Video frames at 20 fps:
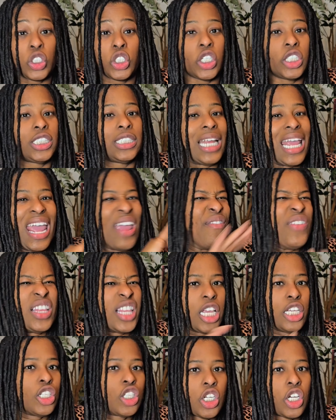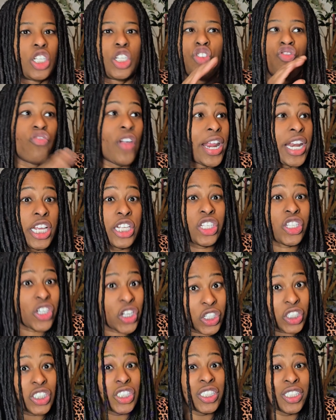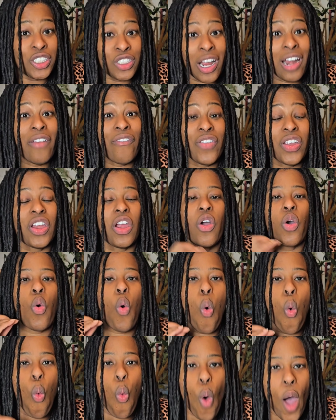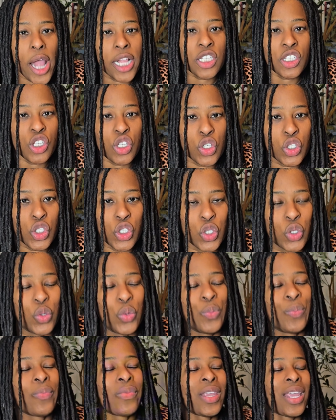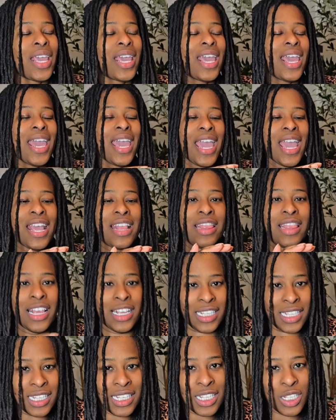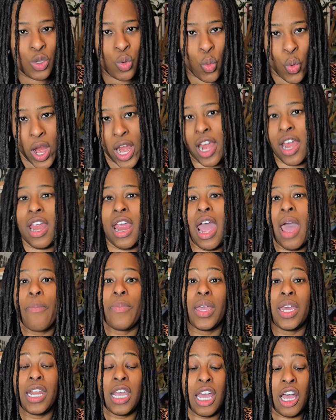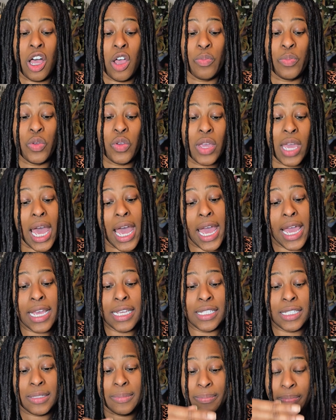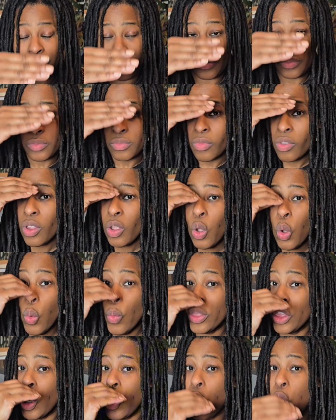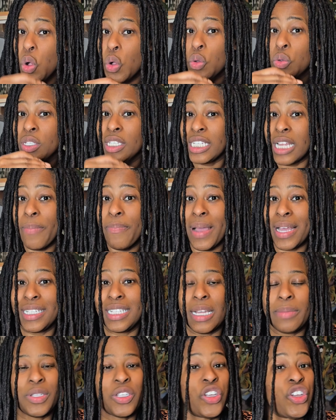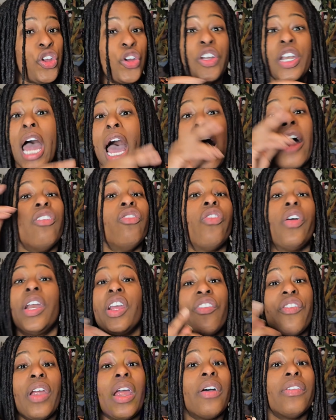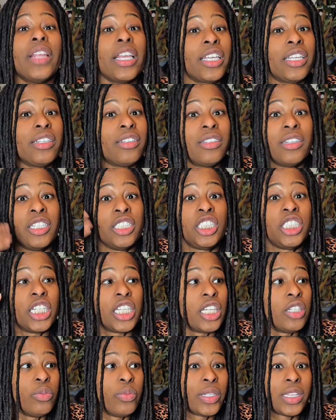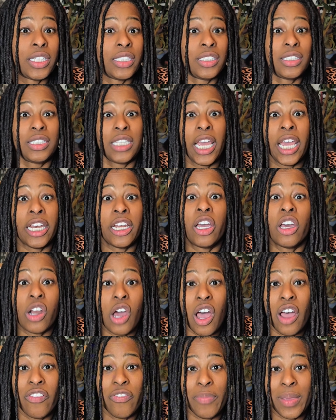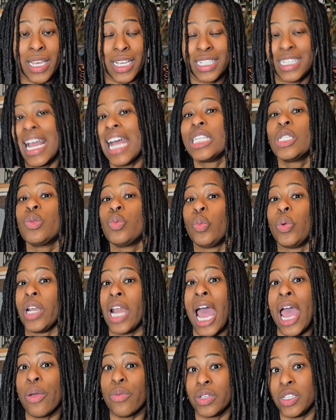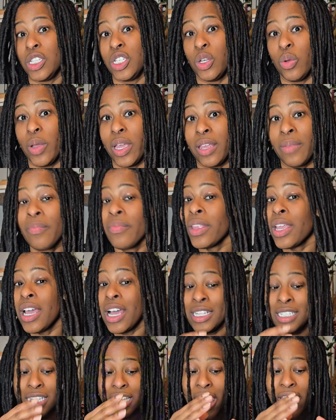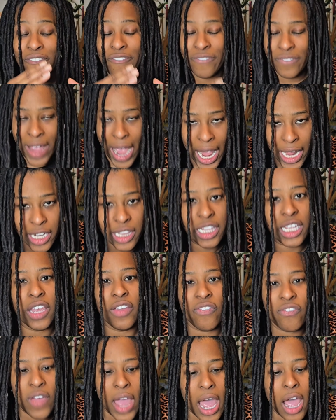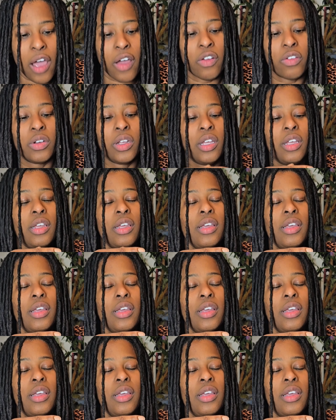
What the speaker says: search, everything search, Reddit search, trying to figure out what to do. And this is where I'm going to help you guys with the whole step-by-step. So you're not running around like a chicken with its head cut off, because that's what I was doing until I finally found